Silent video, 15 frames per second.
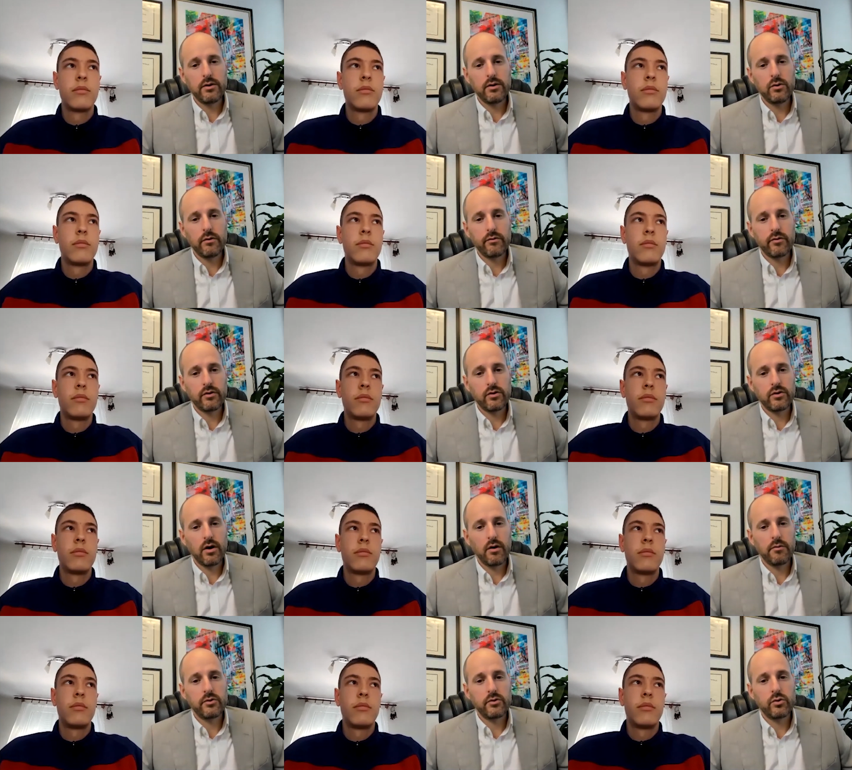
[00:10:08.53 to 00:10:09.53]
Speaker 1: we do it for
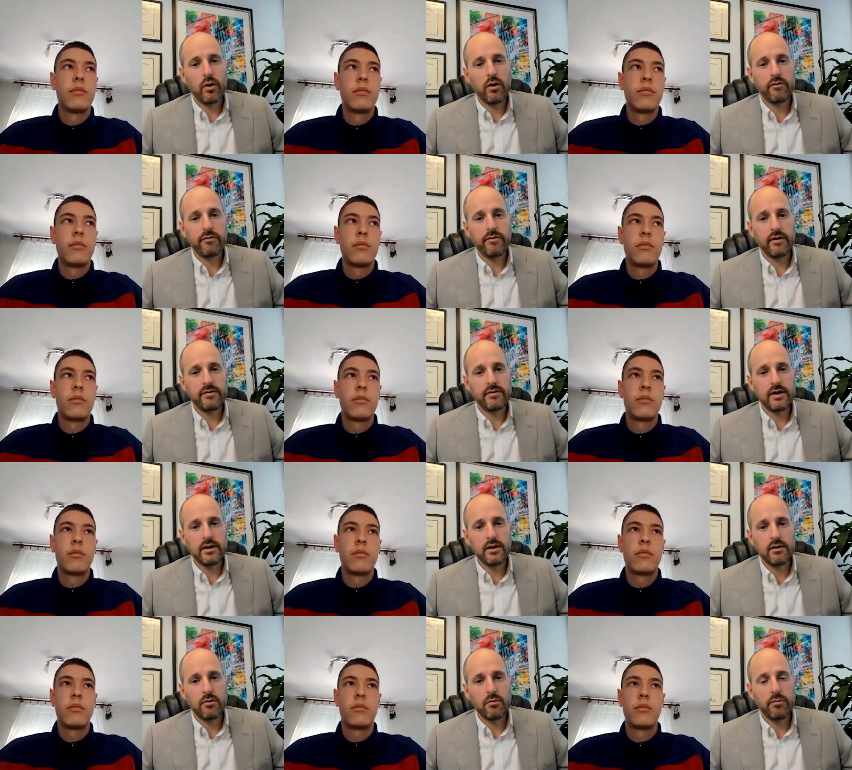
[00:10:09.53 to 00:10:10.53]

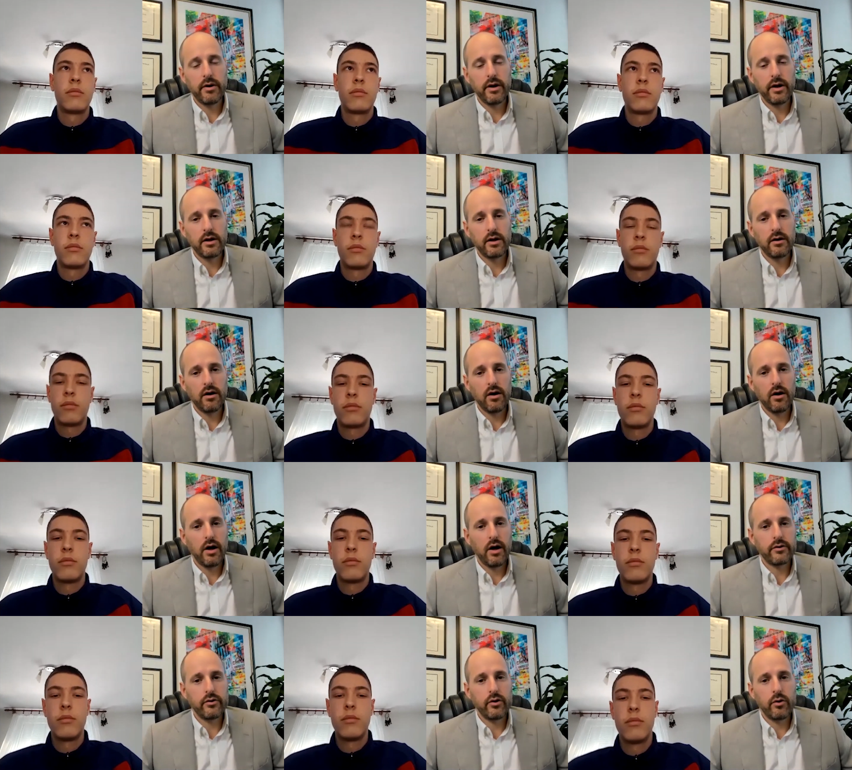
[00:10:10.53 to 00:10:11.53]
$1,250, but
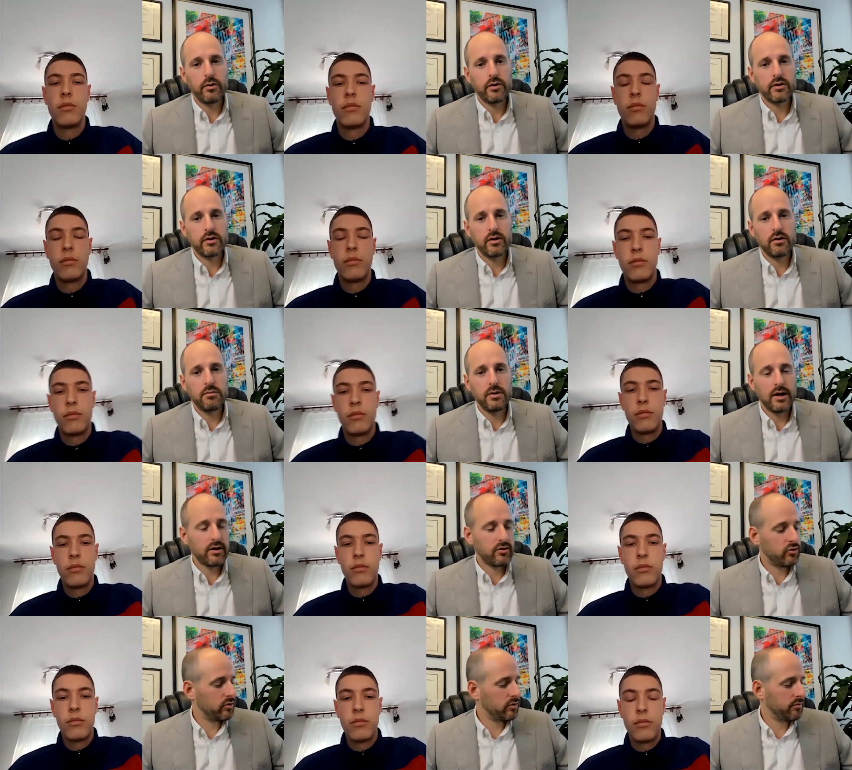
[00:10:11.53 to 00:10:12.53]
I don't know what it's going to be
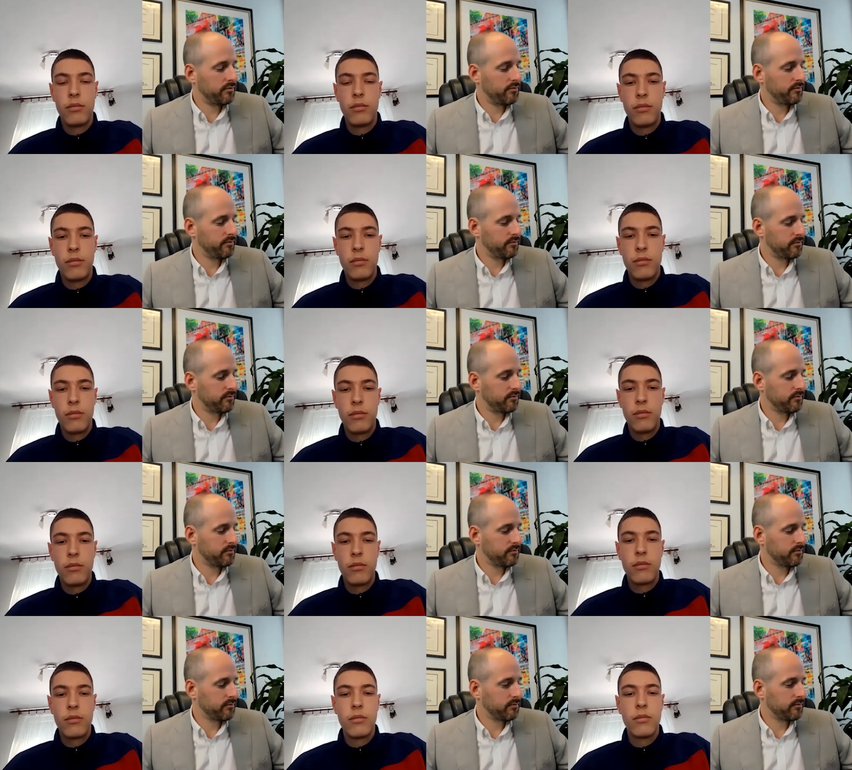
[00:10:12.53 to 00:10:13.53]
next year.
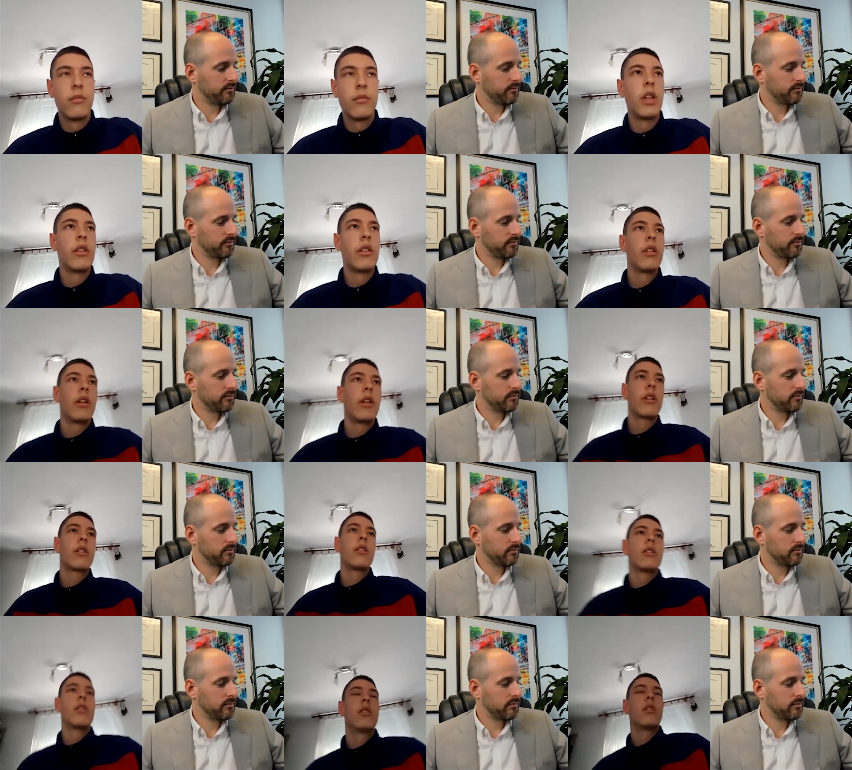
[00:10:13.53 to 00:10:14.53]
And like
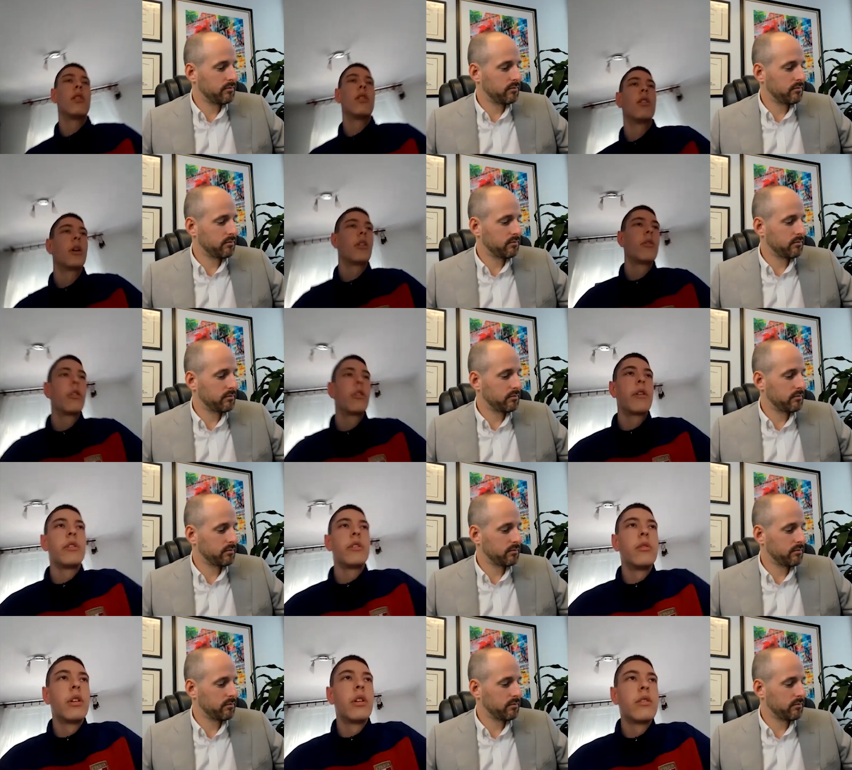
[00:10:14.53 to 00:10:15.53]
Speaker 2: the amount of
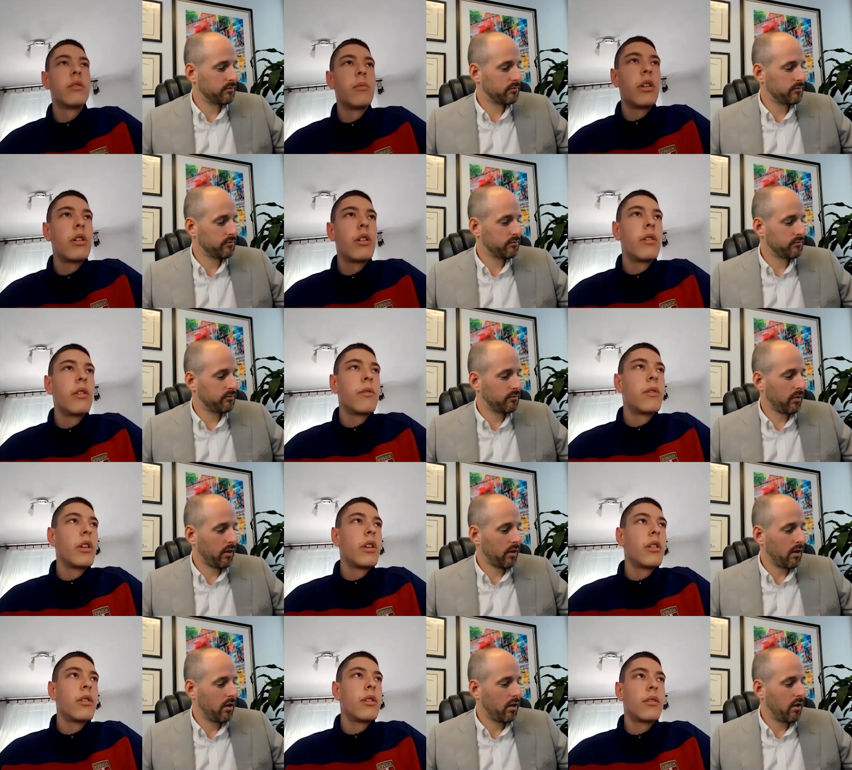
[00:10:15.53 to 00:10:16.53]
revenue doesn't matter for
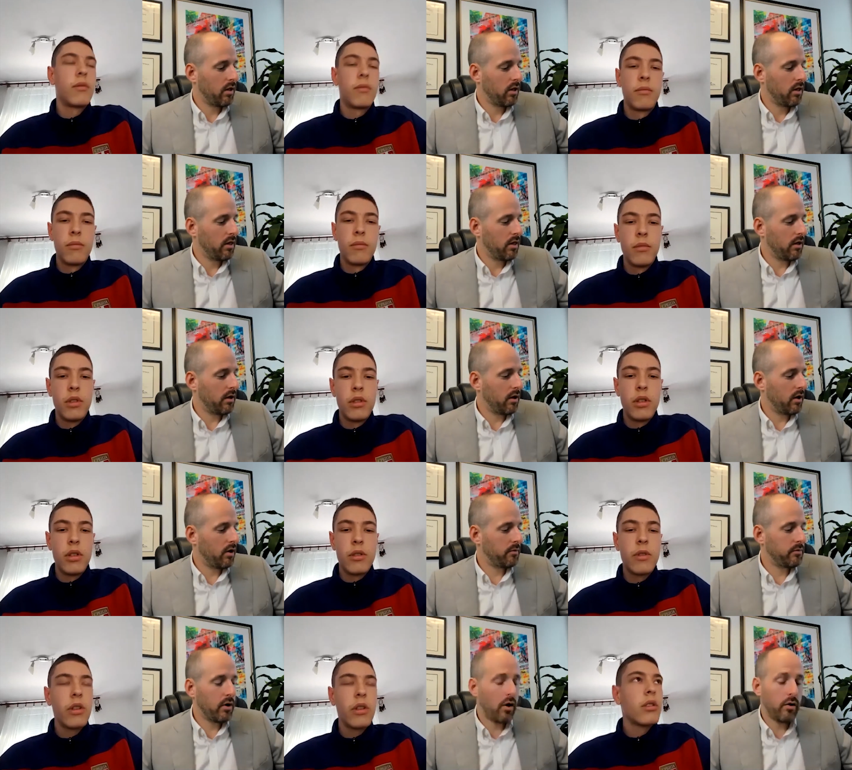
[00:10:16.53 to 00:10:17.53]
that.
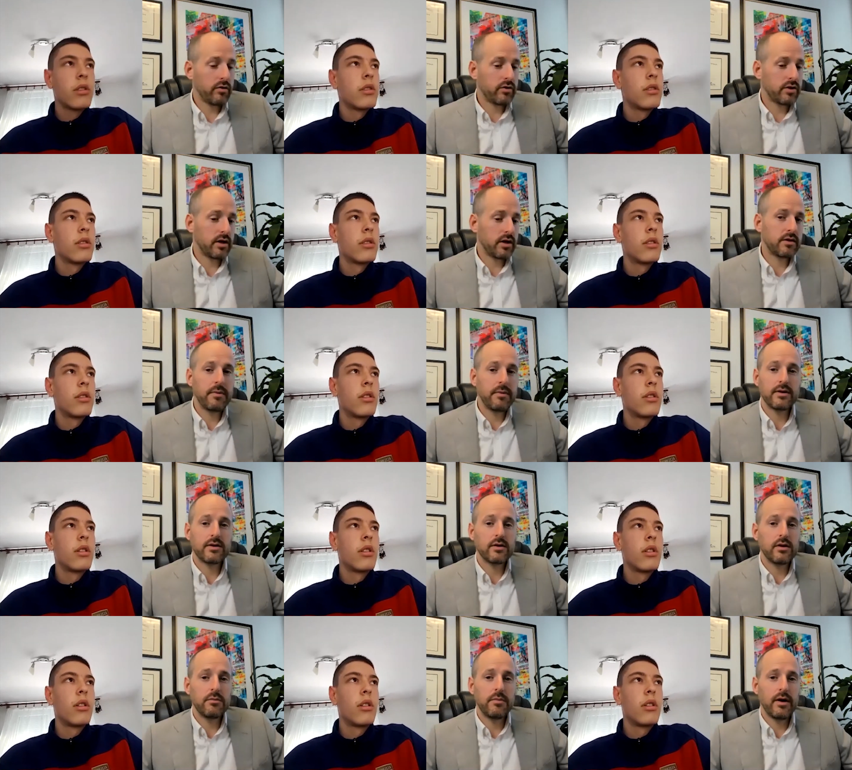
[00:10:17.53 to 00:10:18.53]
Speaker 1: No, it's
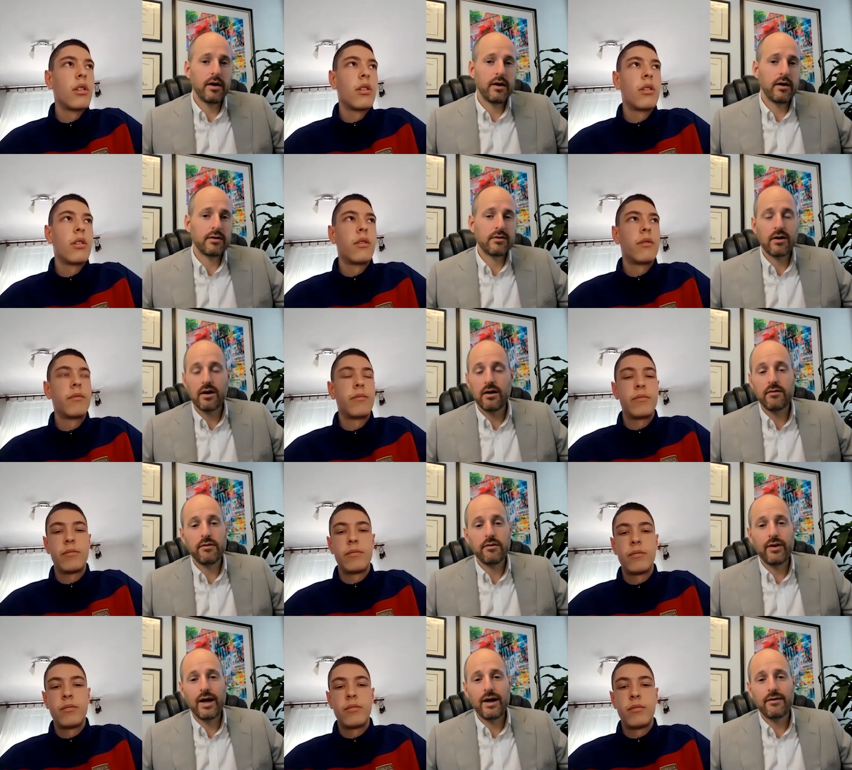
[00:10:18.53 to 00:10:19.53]
basically, it's kind
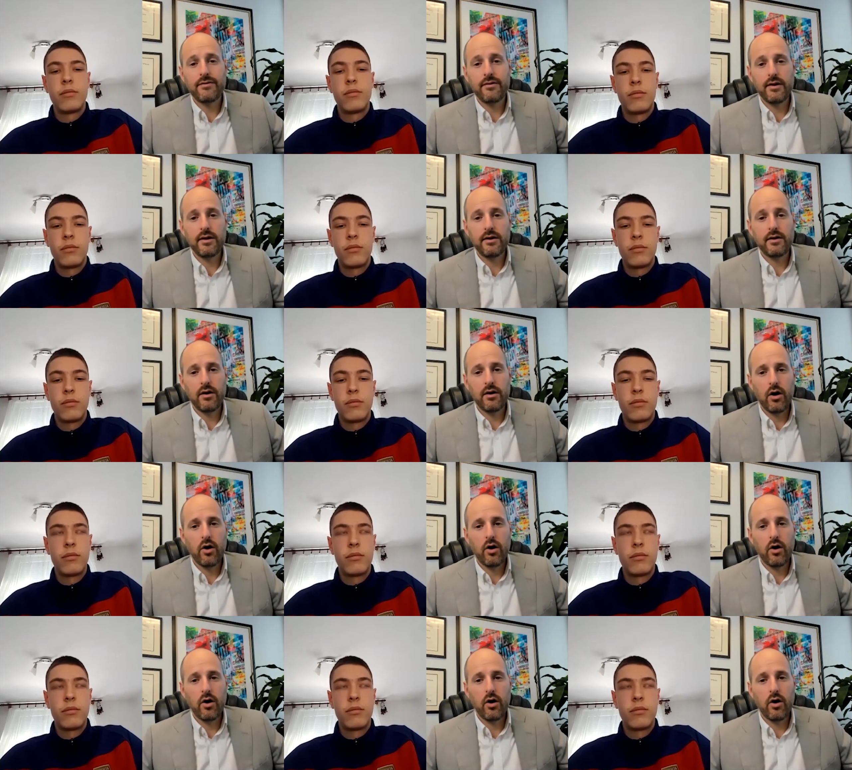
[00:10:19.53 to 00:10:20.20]
of a flat fee.